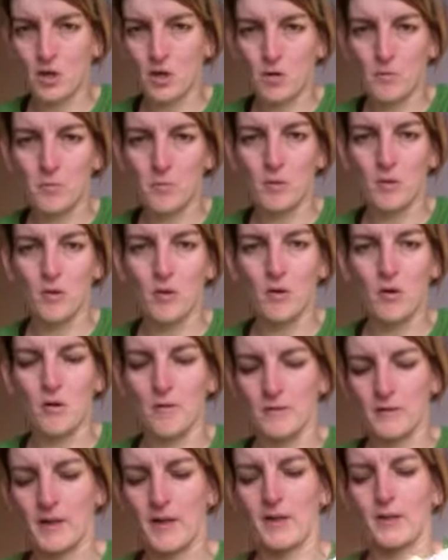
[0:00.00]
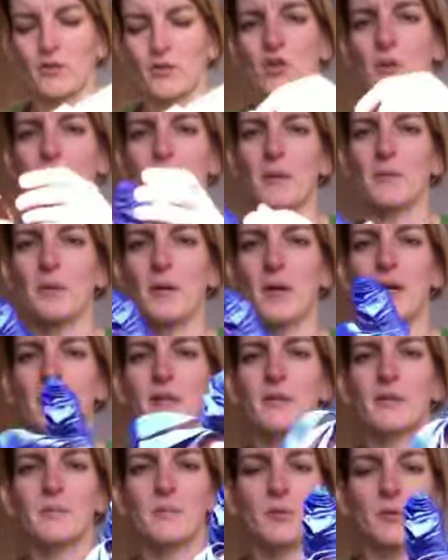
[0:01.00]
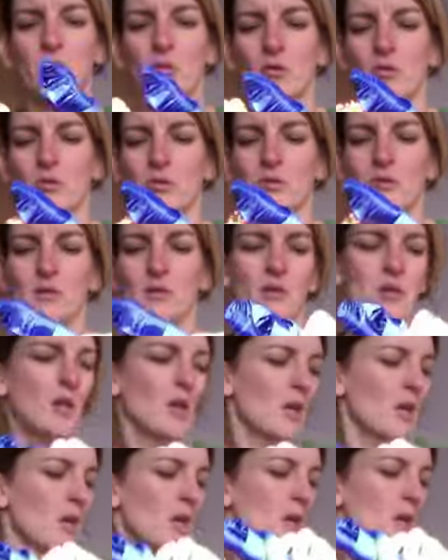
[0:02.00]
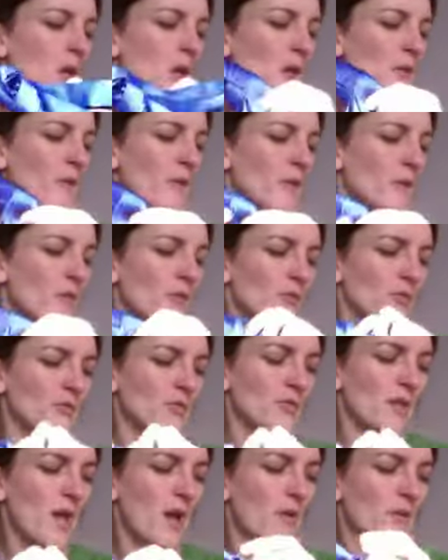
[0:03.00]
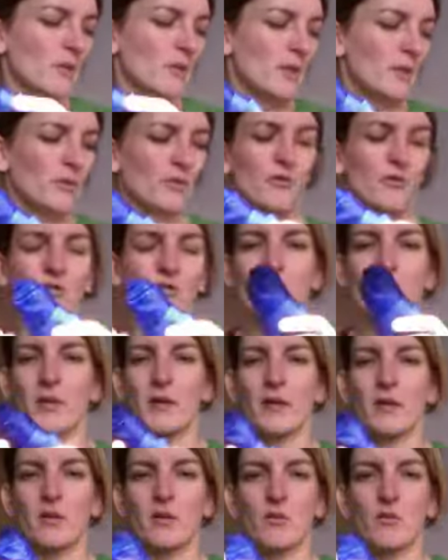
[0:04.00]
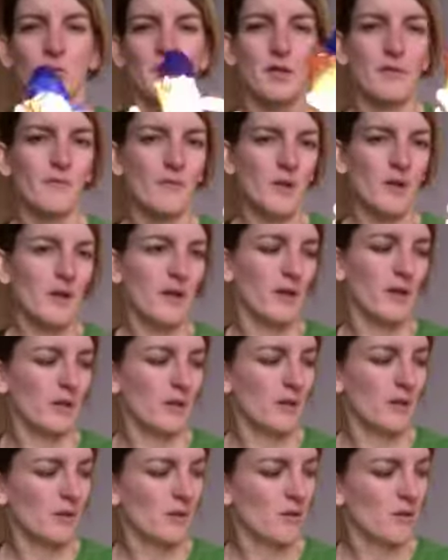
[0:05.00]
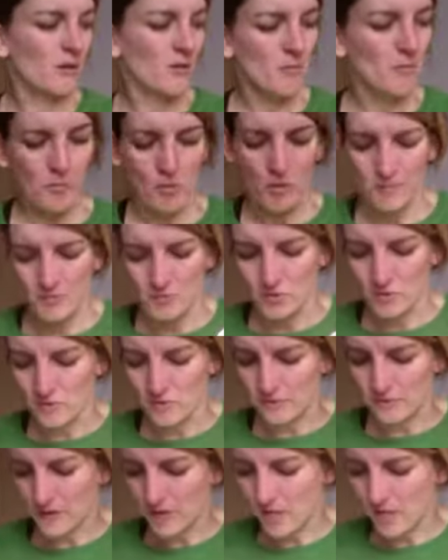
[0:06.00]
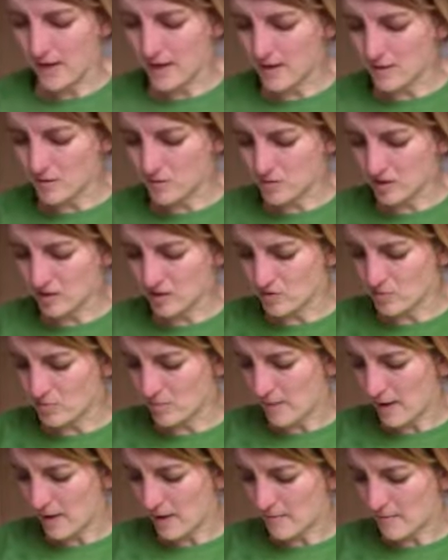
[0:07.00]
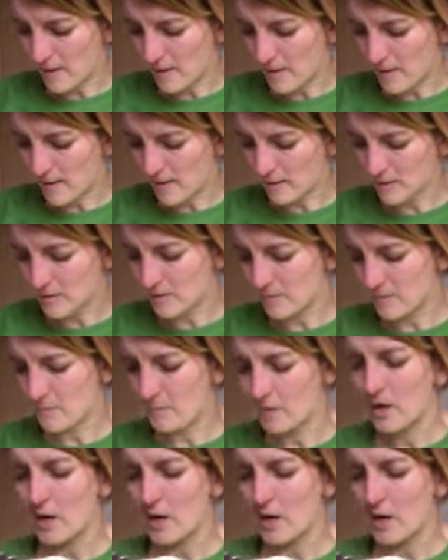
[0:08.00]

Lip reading: couple of like shopping bags, because if I go into town at lunch break or whatever, I can pop stuff in there. Don't need to buy bags.